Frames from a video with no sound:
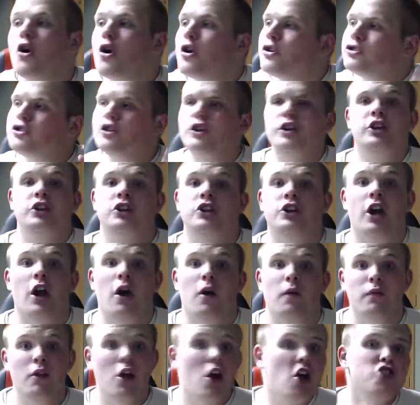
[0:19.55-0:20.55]
So here you
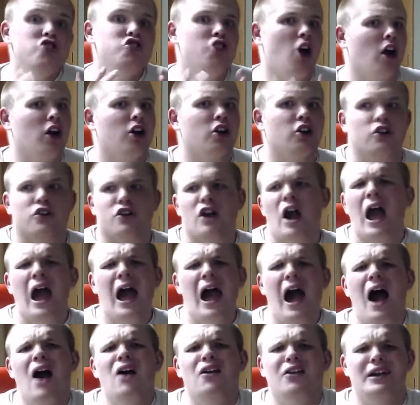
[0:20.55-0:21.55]
go. Dunkirk.
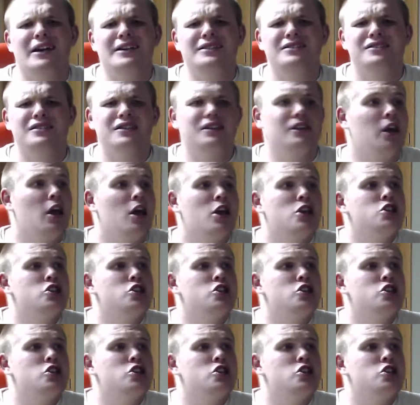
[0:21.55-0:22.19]
I would easily,